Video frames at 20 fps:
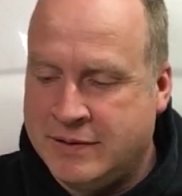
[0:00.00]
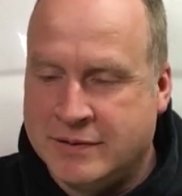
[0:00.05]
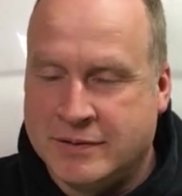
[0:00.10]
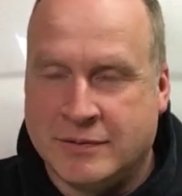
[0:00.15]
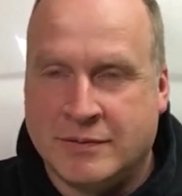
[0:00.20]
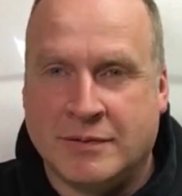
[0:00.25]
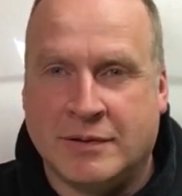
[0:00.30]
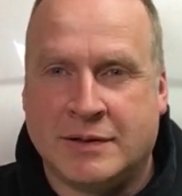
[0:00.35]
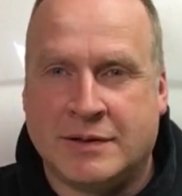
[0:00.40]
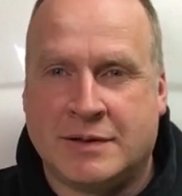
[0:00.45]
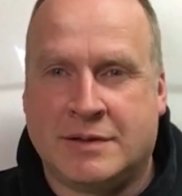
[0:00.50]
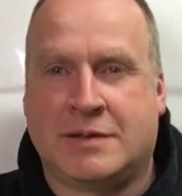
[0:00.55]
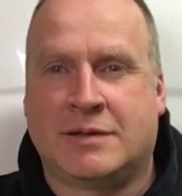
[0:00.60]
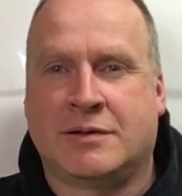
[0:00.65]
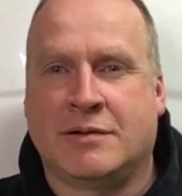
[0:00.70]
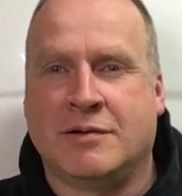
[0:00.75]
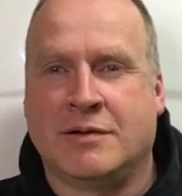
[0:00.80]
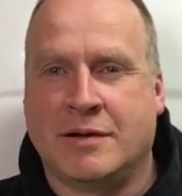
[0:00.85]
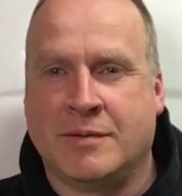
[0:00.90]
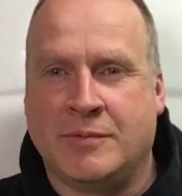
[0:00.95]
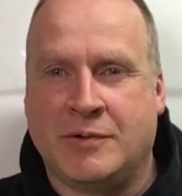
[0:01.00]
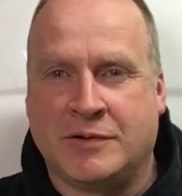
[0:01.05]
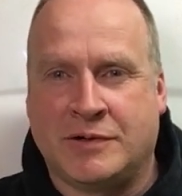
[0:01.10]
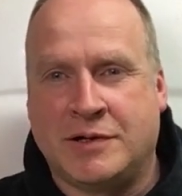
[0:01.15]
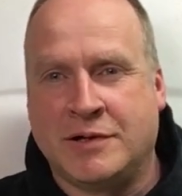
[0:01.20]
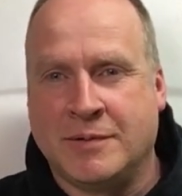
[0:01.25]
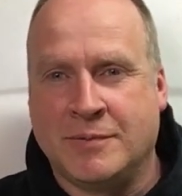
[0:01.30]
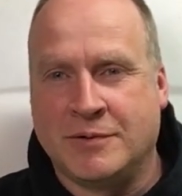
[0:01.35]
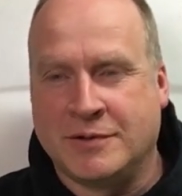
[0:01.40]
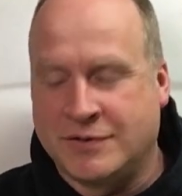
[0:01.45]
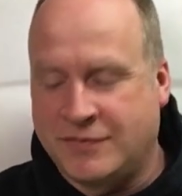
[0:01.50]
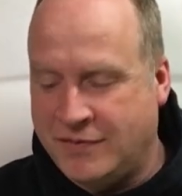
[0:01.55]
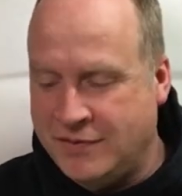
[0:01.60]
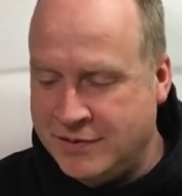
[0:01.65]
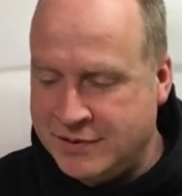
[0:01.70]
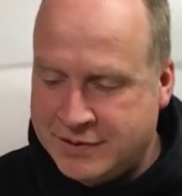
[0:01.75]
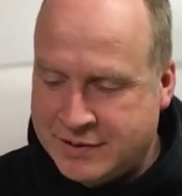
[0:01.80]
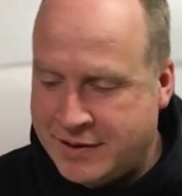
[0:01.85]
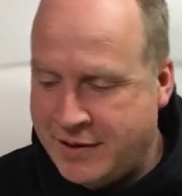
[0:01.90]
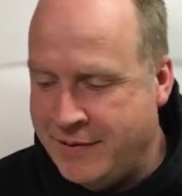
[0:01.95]
So let's talk about turbos
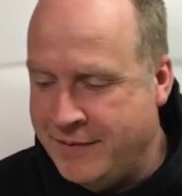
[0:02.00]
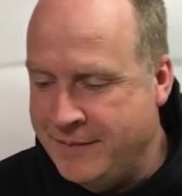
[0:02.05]
first.